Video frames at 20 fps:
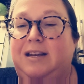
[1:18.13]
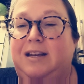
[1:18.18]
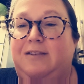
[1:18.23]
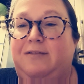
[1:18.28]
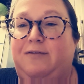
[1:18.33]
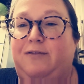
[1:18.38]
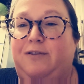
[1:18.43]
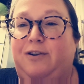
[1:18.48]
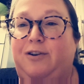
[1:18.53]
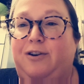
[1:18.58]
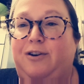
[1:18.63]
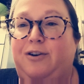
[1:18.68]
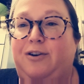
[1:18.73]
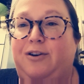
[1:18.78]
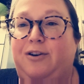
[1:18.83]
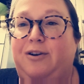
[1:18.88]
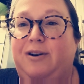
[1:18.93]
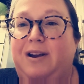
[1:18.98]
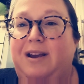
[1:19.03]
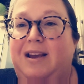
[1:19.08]
And for
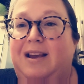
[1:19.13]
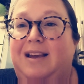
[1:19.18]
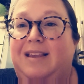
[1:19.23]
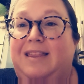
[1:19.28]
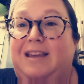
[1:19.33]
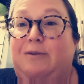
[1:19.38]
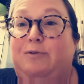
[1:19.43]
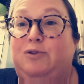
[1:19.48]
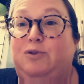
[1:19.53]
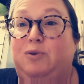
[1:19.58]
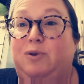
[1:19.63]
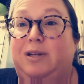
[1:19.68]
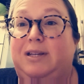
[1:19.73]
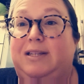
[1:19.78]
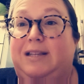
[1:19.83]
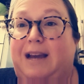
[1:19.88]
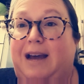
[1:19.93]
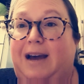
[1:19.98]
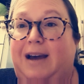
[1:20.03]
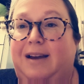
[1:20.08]
her, that was really
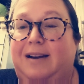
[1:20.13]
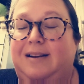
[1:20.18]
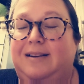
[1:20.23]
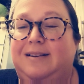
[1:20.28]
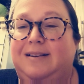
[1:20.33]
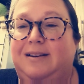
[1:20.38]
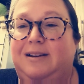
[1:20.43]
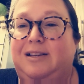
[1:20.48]
sad